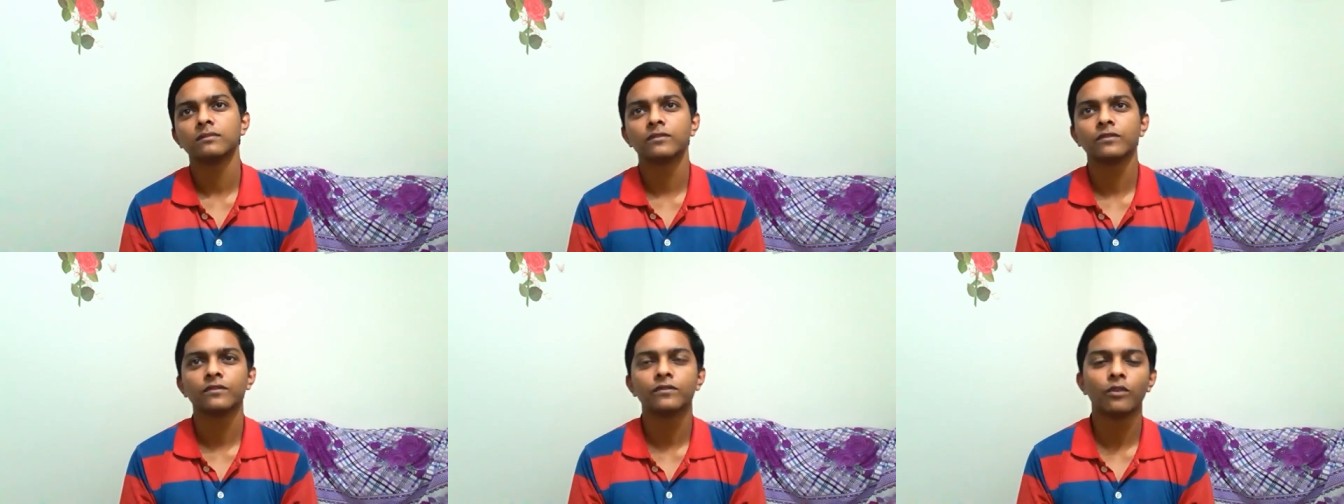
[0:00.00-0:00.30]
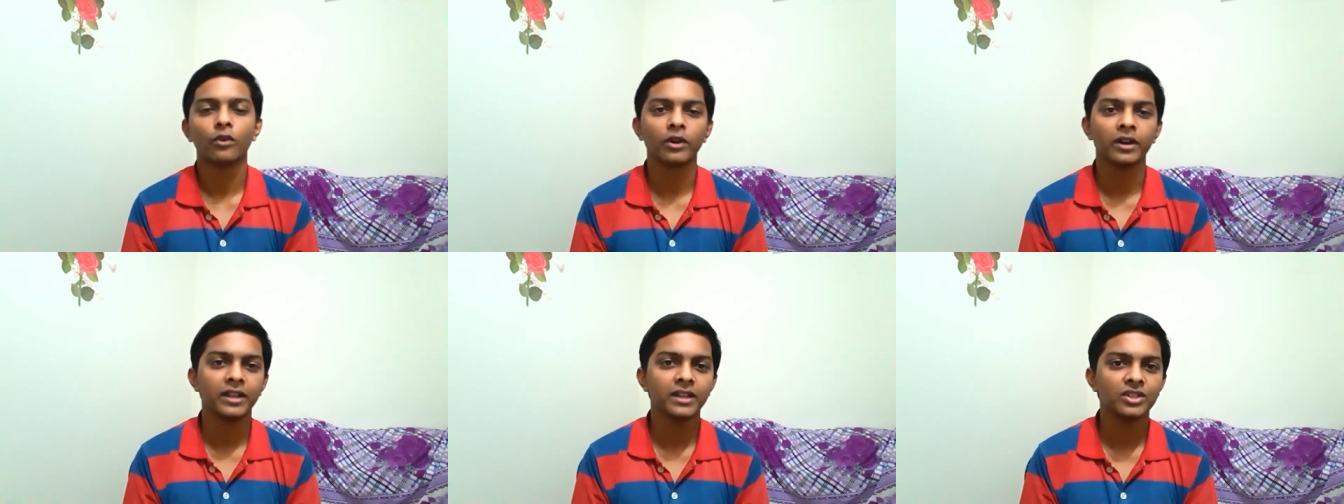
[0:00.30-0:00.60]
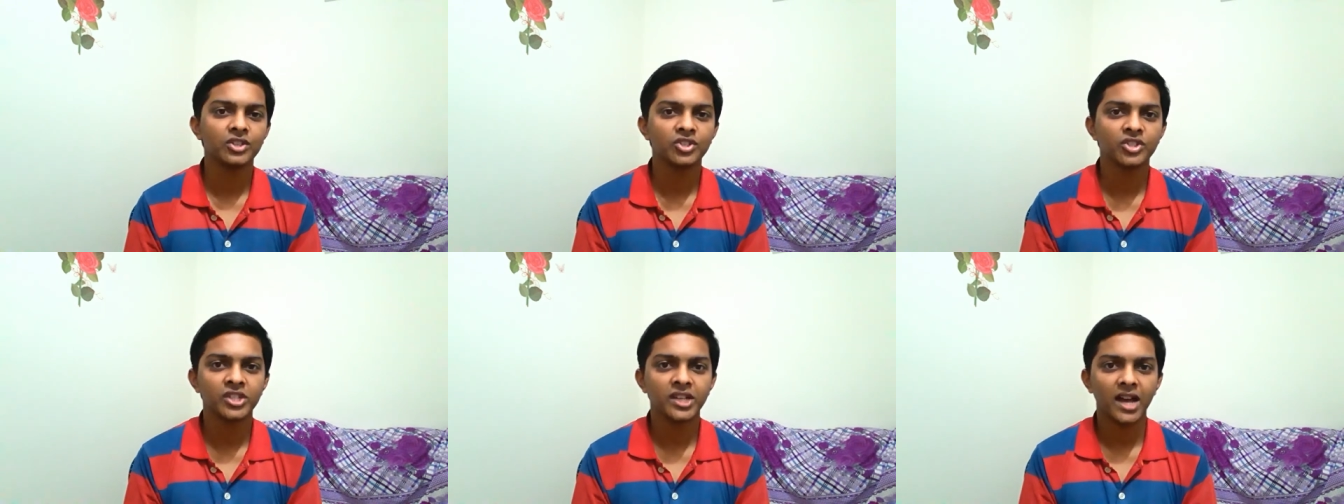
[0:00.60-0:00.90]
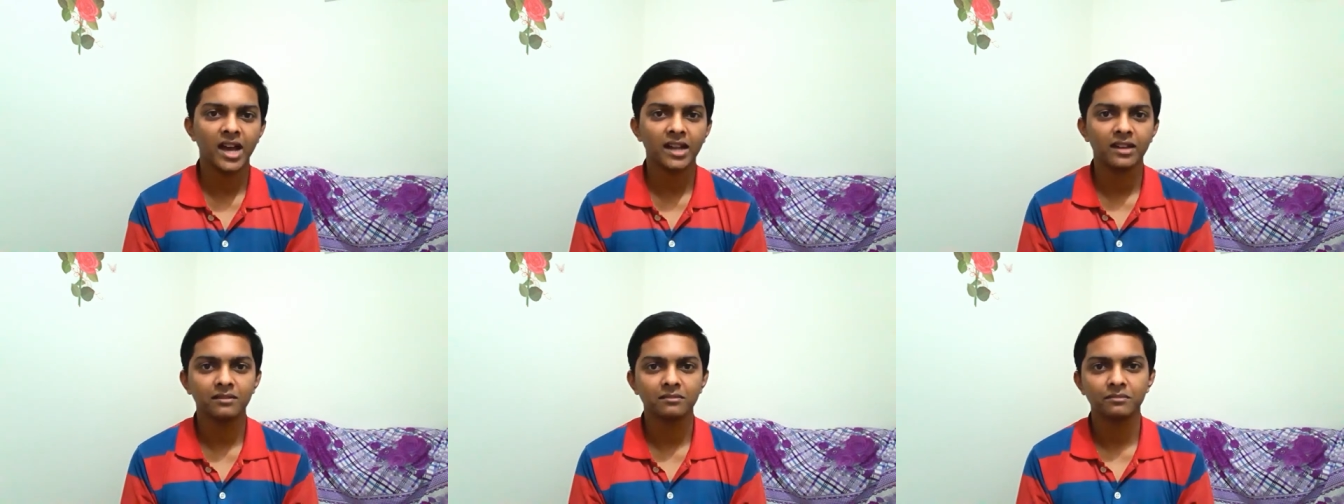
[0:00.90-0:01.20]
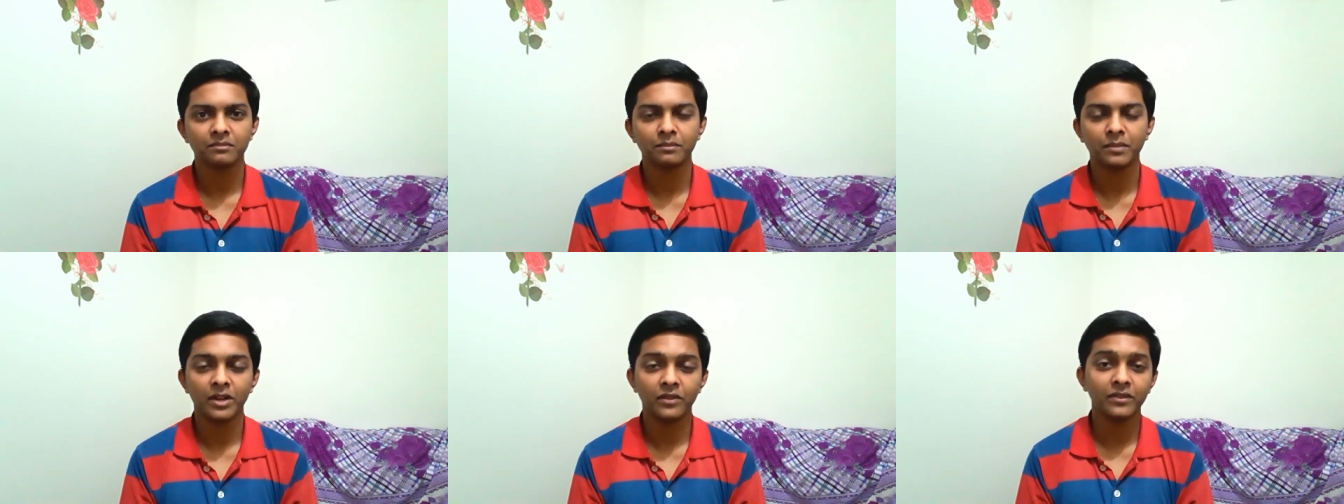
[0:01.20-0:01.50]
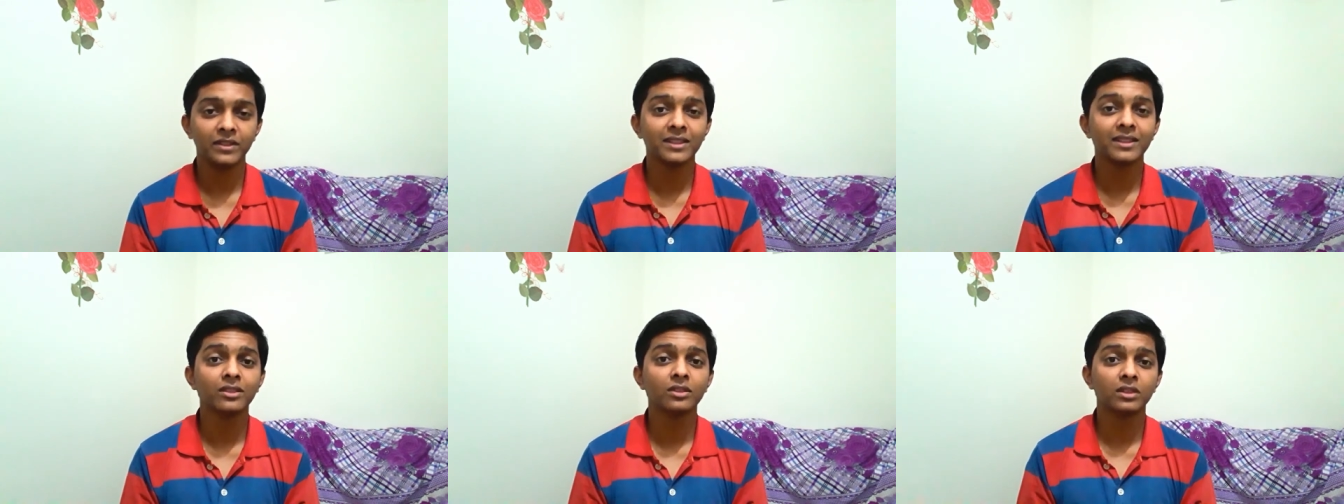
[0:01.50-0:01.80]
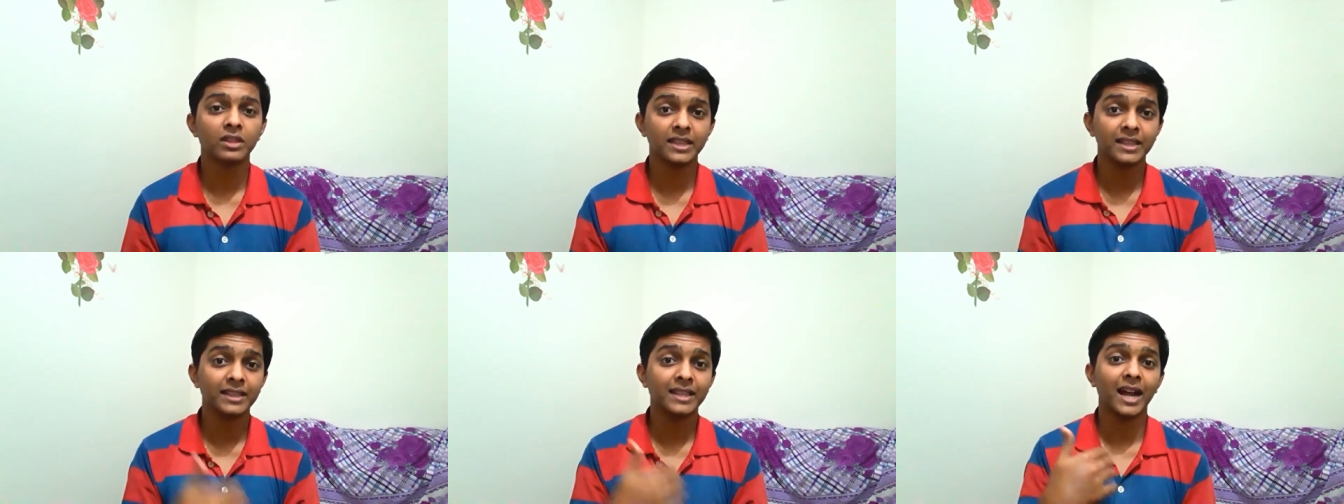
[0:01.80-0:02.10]
14 Jan between
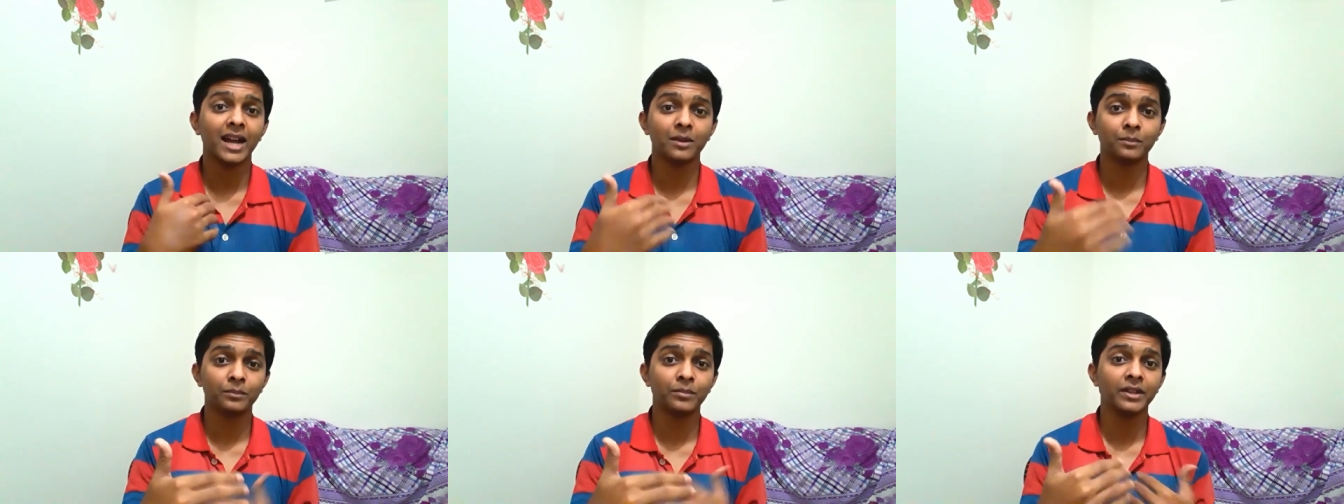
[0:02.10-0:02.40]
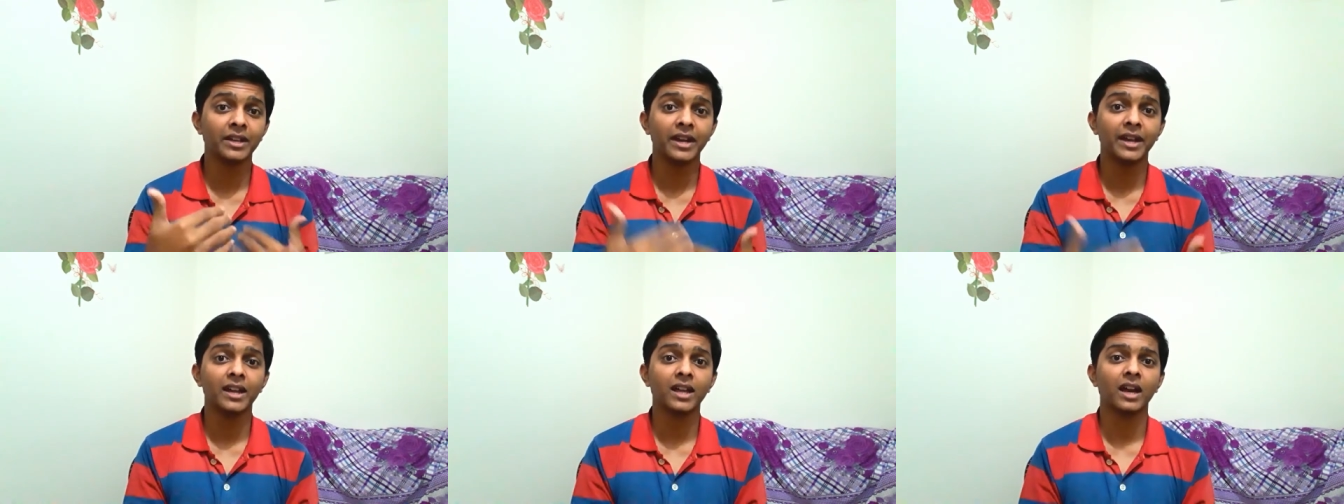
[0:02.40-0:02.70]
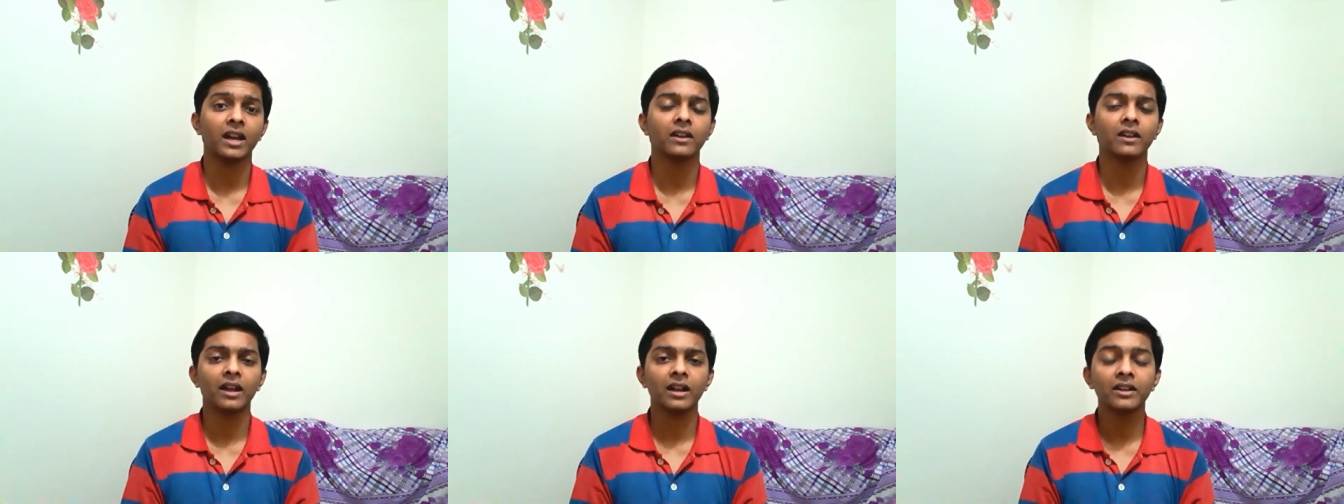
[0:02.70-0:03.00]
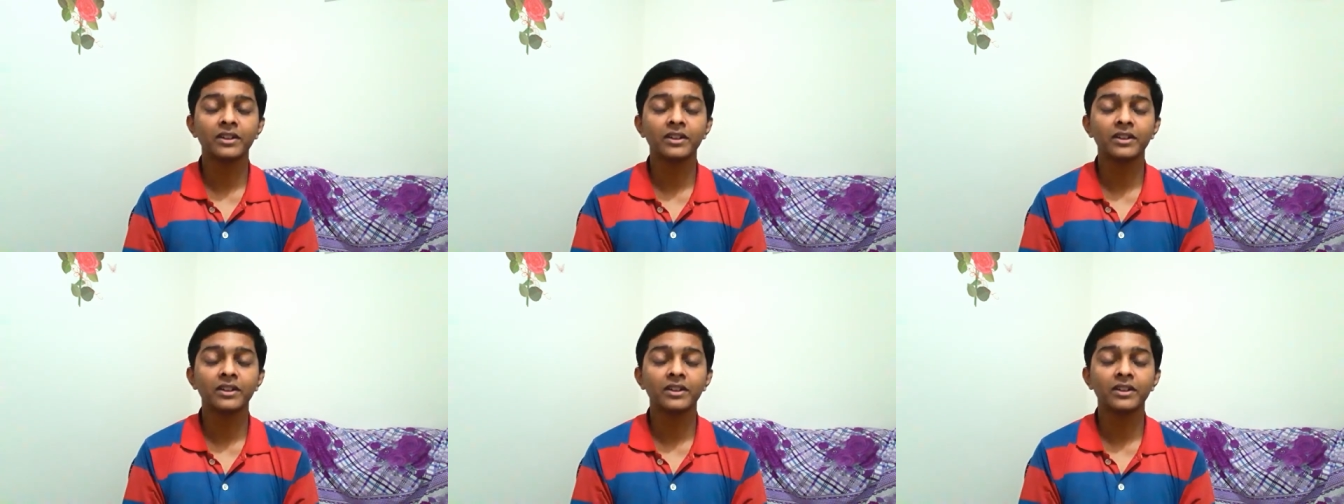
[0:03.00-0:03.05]
that period I,